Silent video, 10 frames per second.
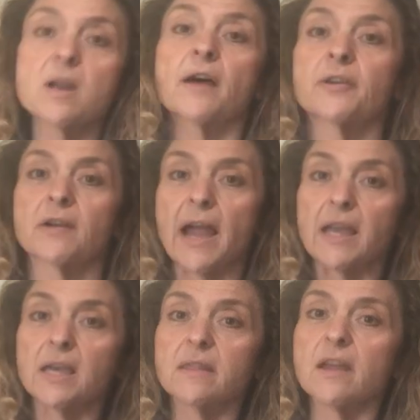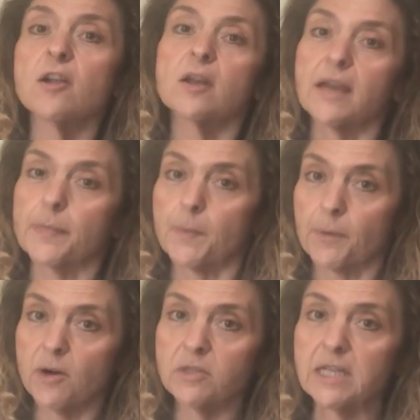another egg in there to get the
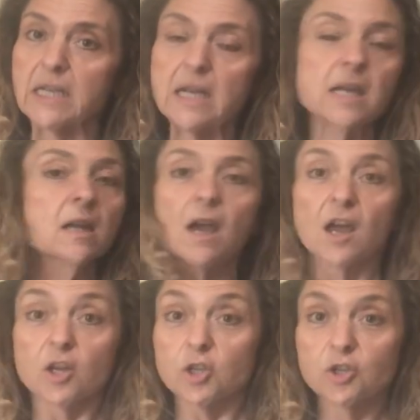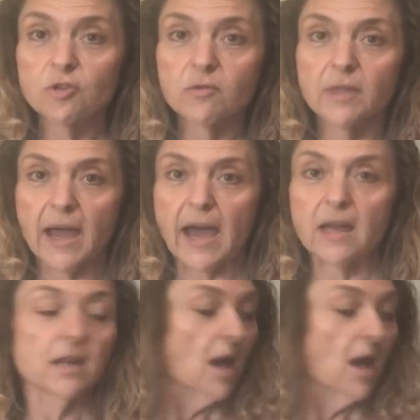protein in, do that.